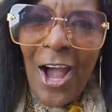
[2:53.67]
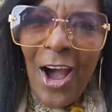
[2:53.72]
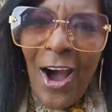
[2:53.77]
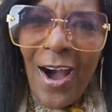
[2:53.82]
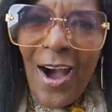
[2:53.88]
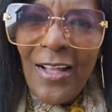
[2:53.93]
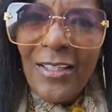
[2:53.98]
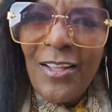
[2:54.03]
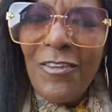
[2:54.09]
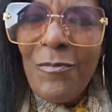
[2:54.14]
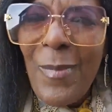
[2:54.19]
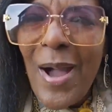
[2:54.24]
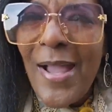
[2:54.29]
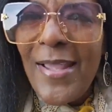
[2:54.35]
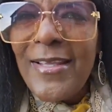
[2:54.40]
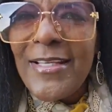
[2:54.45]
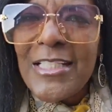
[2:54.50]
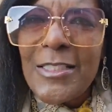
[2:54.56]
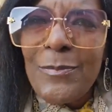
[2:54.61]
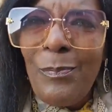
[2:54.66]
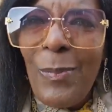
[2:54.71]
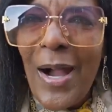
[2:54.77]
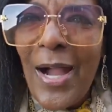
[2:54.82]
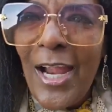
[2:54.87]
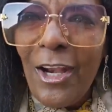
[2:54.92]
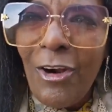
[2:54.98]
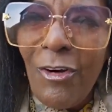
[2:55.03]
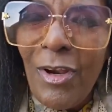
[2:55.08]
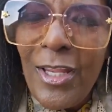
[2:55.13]
All of my
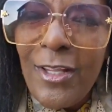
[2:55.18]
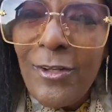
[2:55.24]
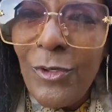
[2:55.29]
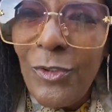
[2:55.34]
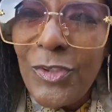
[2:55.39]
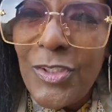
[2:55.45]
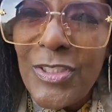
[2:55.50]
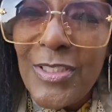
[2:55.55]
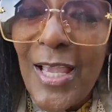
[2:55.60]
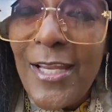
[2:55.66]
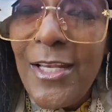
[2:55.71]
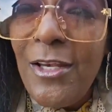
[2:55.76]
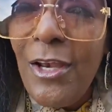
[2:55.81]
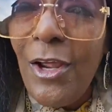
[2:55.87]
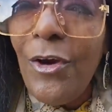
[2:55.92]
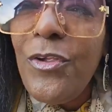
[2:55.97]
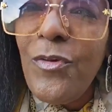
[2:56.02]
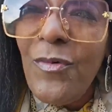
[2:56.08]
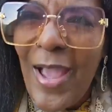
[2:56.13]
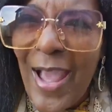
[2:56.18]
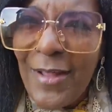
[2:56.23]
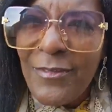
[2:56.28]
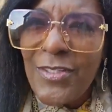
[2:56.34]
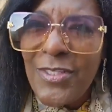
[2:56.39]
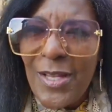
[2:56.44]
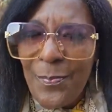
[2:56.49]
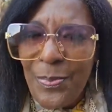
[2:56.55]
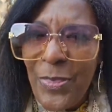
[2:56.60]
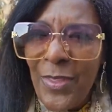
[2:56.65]
aspiring coaches, I know you have
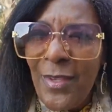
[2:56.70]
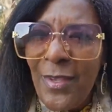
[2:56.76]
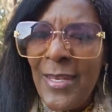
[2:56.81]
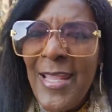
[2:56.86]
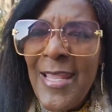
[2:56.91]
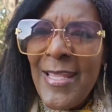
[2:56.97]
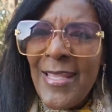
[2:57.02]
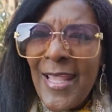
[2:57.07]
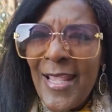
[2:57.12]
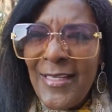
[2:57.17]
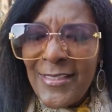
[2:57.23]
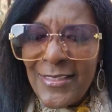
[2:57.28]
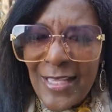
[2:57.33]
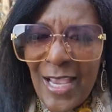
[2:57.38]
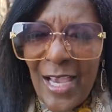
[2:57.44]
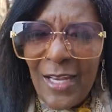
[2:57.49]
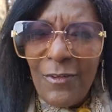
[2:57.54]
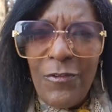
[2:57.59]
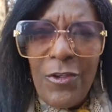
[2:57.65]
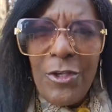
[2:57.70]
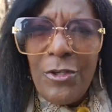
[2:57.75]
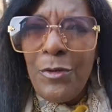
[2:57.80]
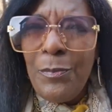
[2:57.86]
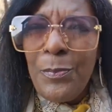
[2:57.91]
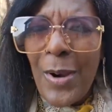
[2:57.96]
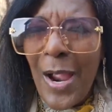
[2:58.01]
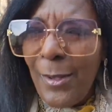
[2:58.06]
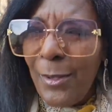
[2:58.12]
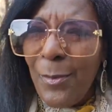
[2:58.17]
something inside of you.
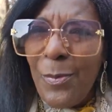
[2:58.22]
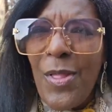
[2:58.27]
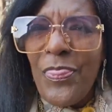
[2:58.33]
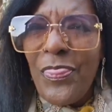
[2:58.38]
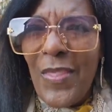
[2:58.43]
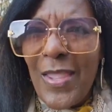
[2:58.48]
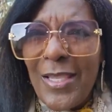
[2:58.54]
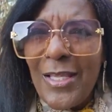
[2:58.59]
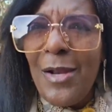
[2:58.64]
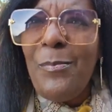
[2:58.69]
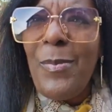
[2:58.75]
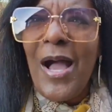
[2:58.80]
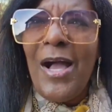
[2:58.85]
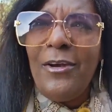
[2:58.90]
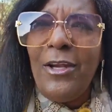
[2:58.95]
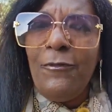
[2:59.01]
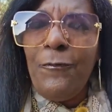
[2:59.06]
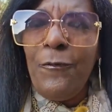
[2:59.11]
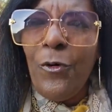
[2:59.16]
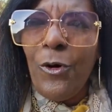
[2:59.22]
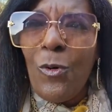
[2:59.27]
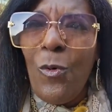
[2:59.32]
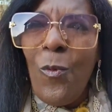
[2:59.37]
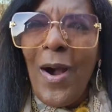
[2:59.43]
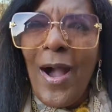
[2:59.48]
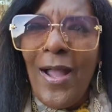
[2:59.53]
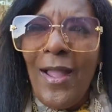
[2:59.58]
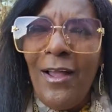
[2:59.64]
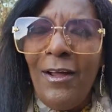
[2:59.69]
You've probably been thinking about it for a
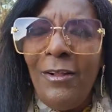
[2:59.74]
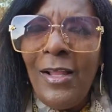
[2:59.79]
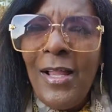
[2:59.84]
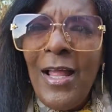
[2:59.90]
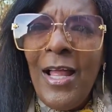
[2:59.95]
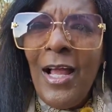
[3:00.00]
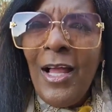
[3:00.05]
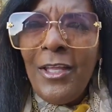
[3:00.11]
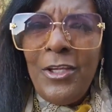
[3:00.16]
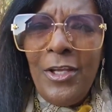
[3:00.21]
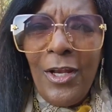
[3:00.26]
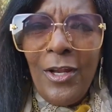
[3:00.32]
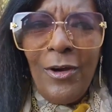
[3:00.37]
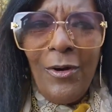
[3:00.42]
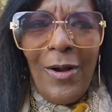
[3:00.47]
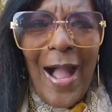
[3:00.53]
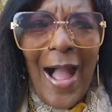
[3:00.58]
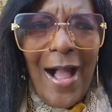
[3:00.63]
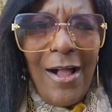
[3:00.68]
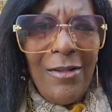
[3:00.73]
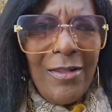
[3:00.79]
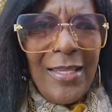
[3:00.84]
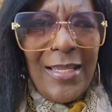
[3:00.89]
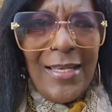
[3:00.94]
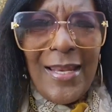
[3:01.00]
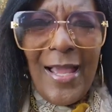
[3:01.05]
while. How can